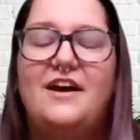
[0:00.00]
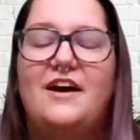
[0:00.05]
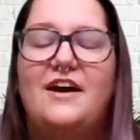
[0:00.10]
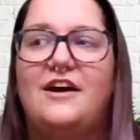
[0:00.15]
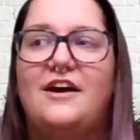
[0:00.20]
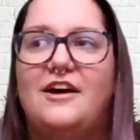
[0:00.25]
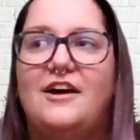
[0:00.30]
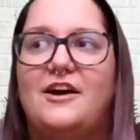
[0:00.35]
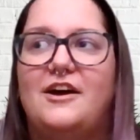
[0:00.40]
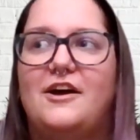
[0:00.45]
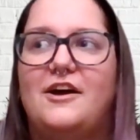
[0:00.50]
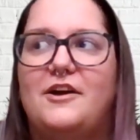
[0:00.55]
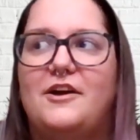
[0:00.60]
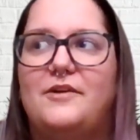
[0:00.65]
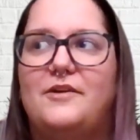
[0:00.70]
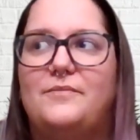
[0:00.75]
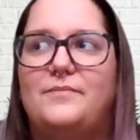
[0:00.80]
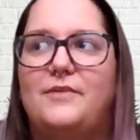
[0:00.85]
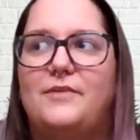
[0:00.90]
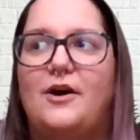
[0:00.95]

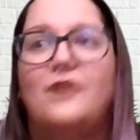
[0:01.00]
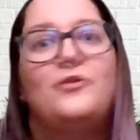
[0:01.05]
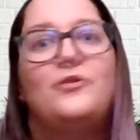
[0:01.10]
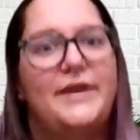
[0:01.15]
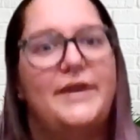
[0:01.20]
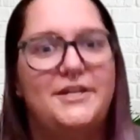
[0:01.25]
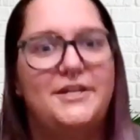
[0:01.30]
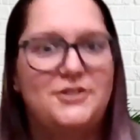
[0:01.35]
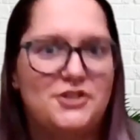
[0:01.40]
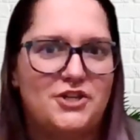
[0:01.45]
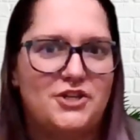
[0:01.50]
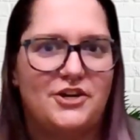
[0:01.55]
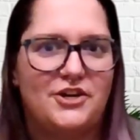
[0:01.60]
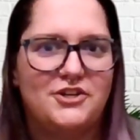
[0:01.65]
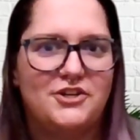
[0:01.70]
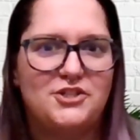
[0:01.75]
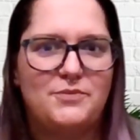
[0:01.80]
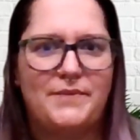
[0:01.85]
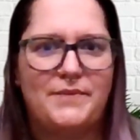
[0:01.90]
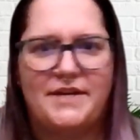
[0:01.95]
on the way to
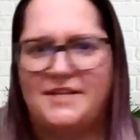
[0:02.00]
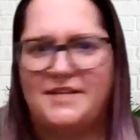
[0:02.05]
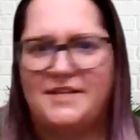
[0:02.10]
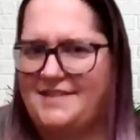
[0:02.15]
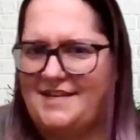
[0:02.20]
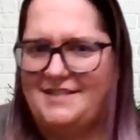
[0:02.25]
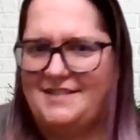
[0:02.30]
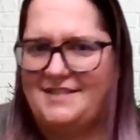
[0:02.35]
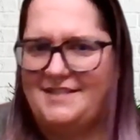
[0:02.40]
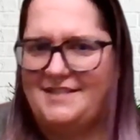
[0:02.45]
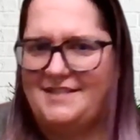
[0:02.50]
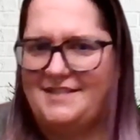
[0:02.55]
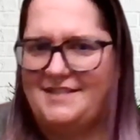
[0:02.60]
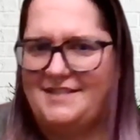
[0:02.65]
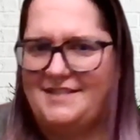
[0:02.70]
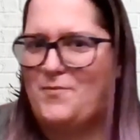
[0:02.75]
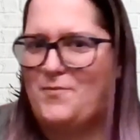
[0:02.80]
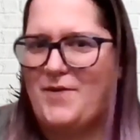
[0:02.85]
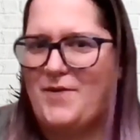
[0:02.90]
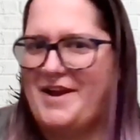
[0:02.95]
church, because
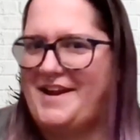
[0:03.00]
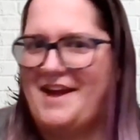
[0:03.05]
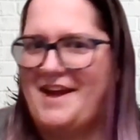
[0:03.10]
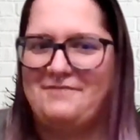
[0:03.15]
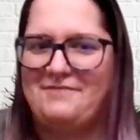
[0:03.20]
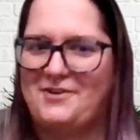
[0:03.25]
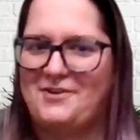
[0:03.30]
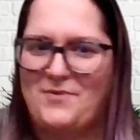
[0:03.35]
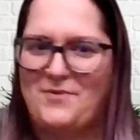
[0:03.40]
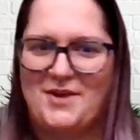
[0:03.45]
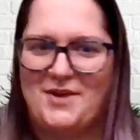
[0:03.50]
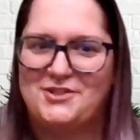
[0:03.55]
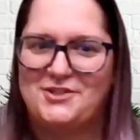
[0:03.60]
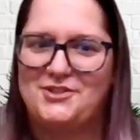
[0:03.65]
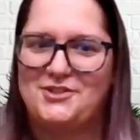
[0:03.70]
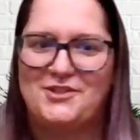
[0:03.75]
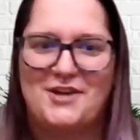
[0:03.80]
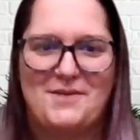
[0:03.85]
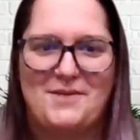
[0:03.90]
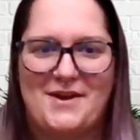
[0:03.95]
that's when everyone
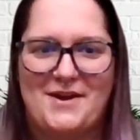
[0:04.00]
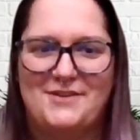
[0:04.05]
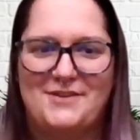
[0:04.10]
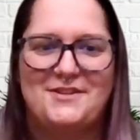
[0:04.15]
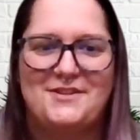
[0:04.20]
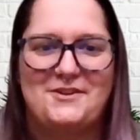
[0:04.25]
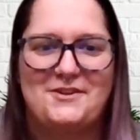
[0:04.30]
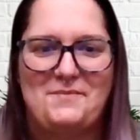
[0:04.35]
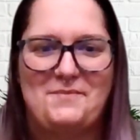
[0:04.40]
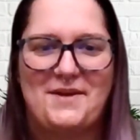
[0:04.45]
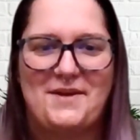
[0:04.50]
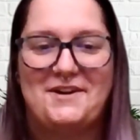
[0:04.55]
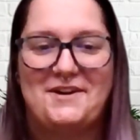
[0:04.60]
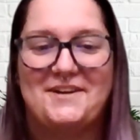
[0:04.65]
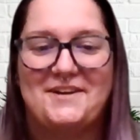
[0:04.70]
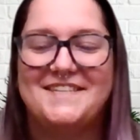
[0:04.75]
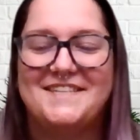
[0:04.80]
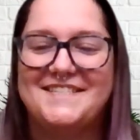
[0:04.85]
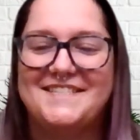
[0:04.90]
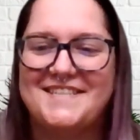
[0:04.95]
should come out to their
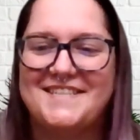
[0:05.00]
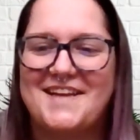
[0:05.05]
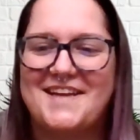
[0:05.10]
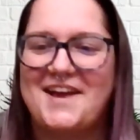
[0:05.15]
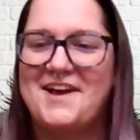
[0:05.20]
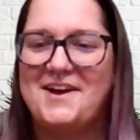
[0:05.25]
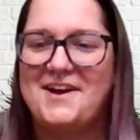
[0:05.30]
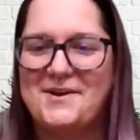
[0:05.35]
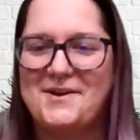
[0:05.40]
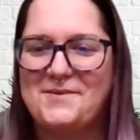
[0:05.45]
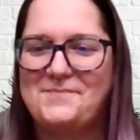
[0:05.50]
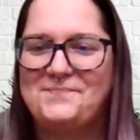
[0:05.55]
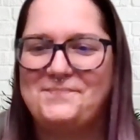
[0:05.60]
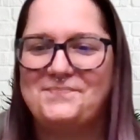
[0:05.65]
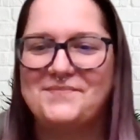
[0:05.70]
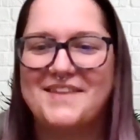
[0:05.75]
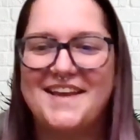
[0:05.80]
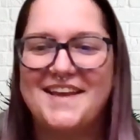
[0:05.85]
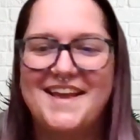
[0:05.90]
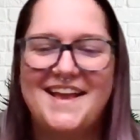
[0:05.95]
parents.
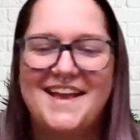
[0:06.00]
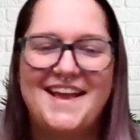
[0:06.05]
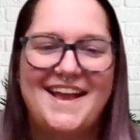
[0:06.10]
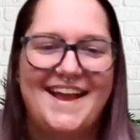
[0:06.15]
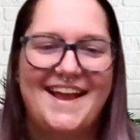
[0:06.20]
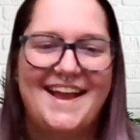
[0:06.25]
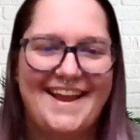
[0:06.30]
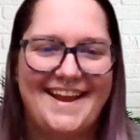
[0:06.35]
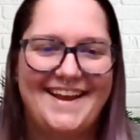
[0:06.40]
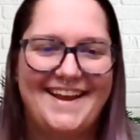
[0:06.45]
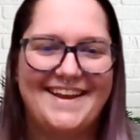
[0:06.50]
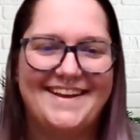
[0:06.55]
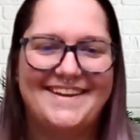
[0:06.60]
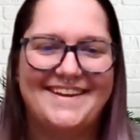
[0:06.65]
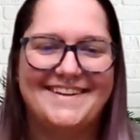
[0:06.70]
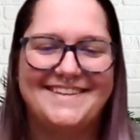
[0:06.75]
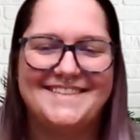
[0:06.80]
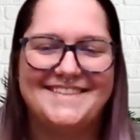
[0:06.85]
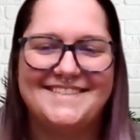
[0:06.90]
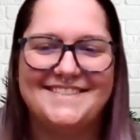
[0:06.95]
And,
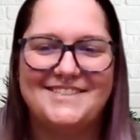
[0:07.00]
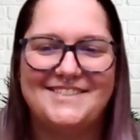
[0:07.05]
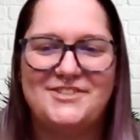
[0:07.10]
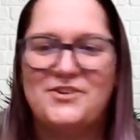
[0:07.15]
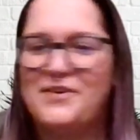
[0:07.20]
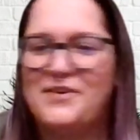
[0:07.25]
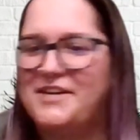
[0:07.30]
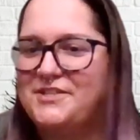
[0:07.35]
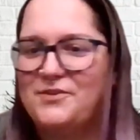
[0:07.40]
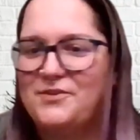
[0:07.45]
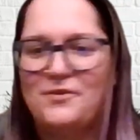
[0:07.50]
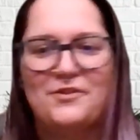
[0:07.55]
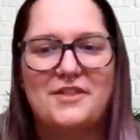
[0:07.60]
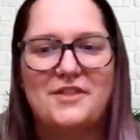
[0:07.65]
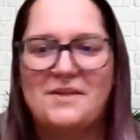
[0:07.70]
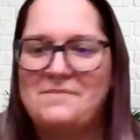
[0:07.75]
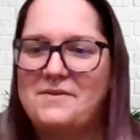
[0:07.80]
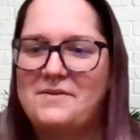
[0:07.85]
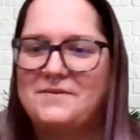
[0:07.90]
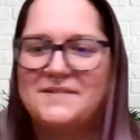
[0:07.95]
I told
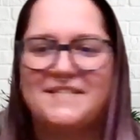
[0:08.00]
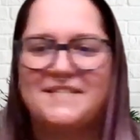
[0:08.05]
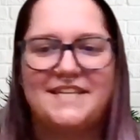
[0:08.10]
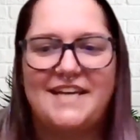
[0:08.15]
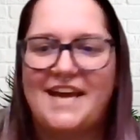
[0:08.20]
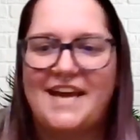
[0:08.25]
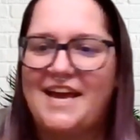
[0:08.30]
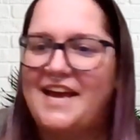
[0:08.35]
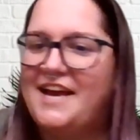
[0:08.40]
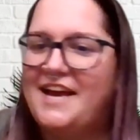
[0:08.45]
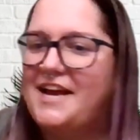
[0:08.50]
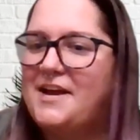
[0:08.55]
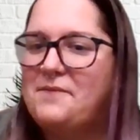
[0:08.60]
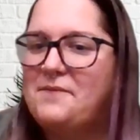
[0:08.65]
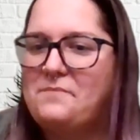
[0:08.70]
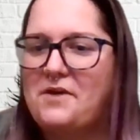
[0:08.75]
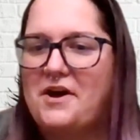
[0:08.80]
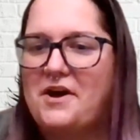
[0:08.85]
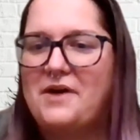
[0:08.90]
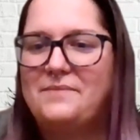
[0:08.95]
them, I was like, hey,
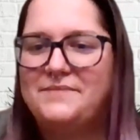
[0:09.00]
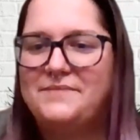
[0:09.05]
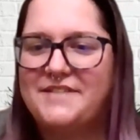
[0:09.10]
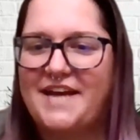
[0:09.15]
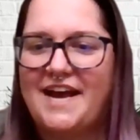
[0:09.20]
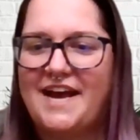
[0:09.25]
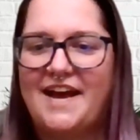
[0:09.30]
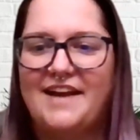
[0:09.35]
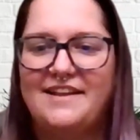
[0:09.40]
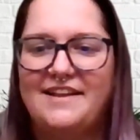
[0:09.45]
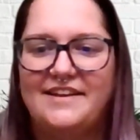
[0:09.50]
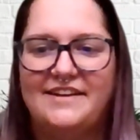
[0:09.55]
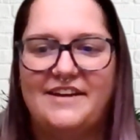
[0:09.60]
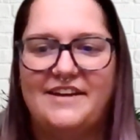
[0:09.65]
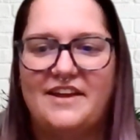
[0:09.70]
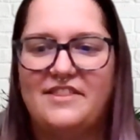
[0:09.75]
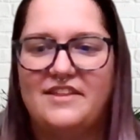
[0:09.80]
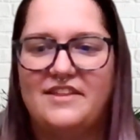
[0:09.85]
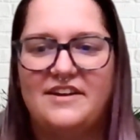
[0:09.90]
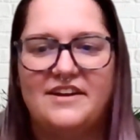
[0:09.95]
mom, dad, like,
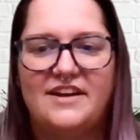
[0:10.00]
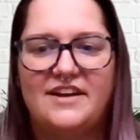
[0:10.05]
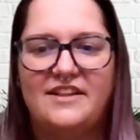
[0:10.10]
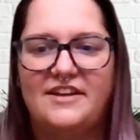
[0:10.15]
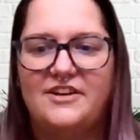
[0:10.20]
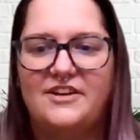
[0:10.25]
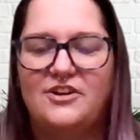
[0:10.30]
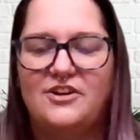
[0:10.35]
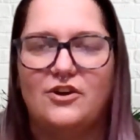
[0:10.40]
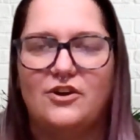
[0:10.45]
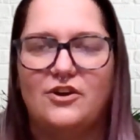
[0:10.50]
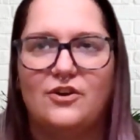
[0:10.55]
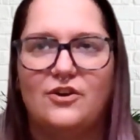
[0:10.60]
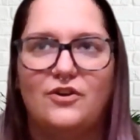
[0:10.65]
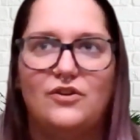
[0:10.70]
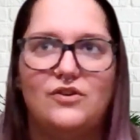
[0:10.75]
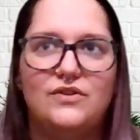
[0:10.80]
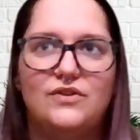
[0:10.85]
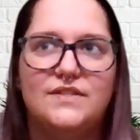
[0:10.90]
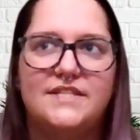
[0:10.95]
I think I like
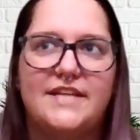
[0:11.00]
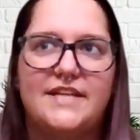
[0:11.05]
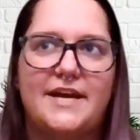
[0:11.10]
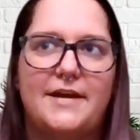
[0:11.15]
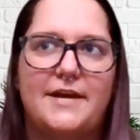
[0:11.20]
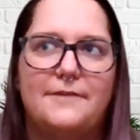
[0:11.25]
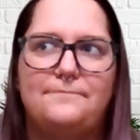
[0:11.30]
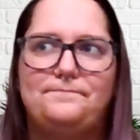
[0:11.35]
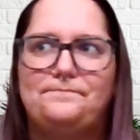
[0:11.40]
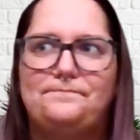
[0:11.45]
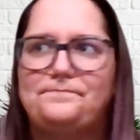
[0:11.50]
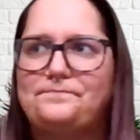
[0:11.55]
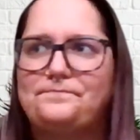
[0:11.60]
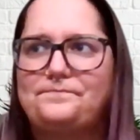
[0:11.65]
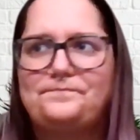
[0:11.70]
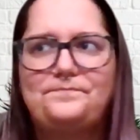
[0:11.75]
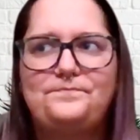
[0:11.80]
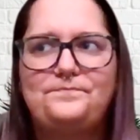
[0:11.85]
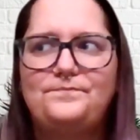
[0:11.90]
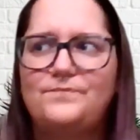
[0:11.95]
girls. And
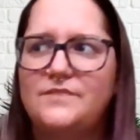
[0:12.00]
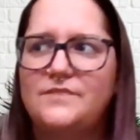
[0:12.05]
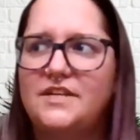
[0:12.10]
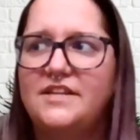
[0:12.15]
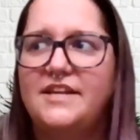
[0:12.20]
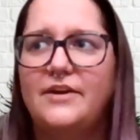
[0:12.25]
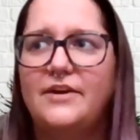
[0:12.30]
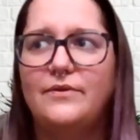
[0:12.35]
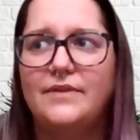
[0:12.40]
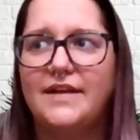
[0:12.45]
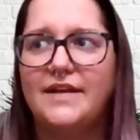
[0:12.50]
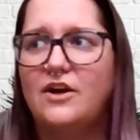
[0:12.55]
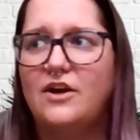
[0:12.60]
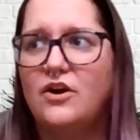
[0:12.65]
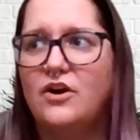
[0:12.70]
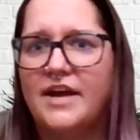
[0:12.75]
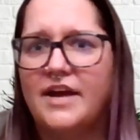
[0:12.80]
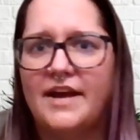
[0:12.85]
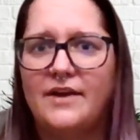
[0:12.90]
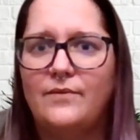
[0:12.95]
they were like,
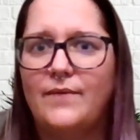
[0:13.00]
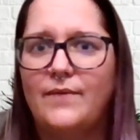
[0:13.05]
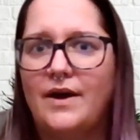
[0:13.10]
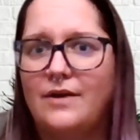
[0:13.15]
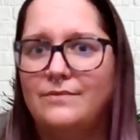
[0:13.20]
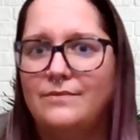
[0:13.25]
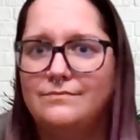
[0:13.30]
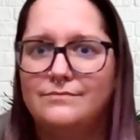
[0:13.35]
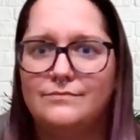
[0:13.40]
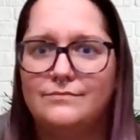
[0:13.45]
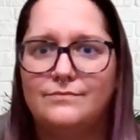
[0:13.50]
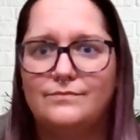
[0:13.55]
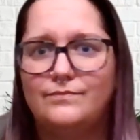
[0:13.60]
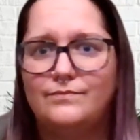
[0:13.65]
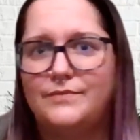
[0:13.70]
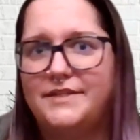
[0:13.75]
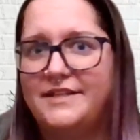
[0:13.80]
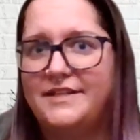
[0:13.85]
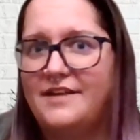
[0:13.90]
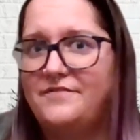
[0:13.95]
okay, well,
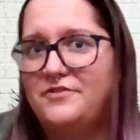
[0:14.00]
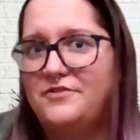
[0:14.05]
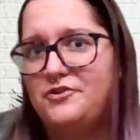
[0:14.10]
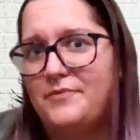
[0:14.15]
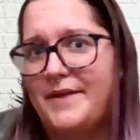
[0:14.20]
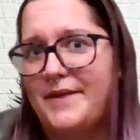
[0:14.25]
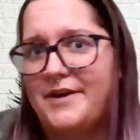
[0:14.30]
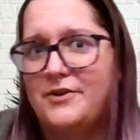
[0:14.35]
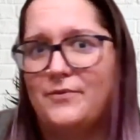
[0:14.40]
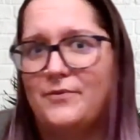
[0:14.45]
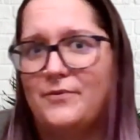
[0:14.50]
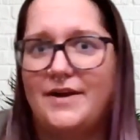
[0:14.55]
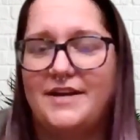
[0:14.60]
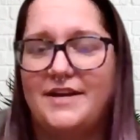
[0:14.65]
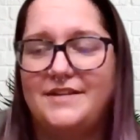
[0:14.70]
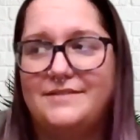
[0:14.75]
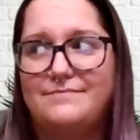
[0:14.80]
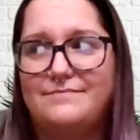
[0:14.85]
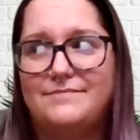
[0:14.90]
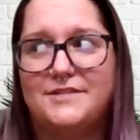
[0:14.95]
we love you no matter
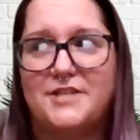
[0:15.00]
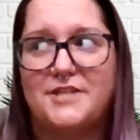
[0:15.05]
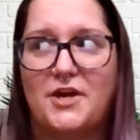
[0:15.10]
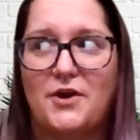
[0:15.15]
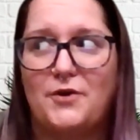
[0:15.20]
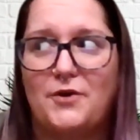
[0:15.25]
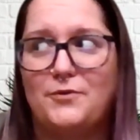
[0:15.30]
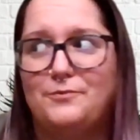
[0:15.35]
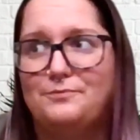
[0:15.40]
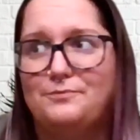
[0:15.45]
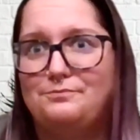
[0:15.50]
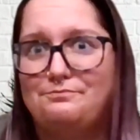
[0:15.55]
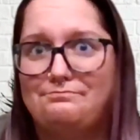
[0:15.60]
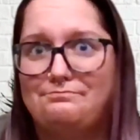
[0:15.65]
what. So